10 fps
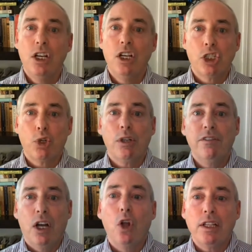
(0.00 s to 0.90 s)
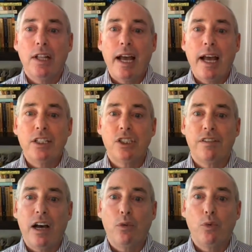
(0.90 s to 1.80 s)
sort of along the lines of
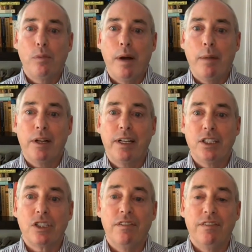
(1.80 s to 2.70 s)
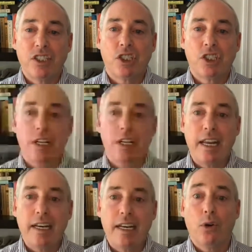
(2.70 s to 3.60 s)
how Republicans investigated the
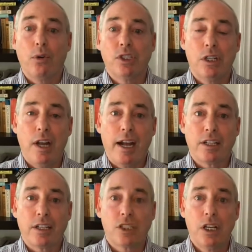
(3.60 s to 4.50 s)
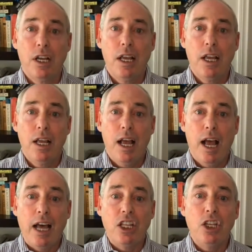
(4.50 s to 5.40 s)
terrorist attacks
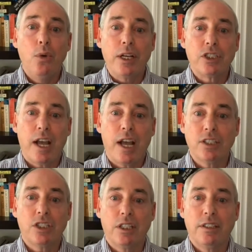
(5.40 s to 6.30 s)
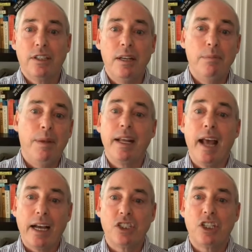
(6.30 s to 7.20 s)
on the US consulate in
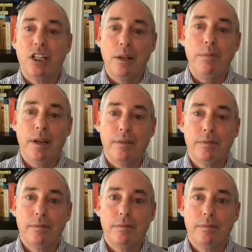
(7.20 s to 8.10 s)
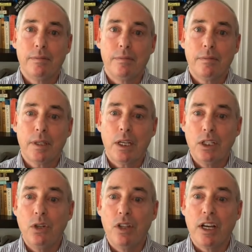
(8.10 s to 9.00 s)
Benghazi, Libya in
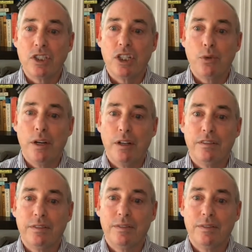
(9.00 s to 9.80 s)
2012.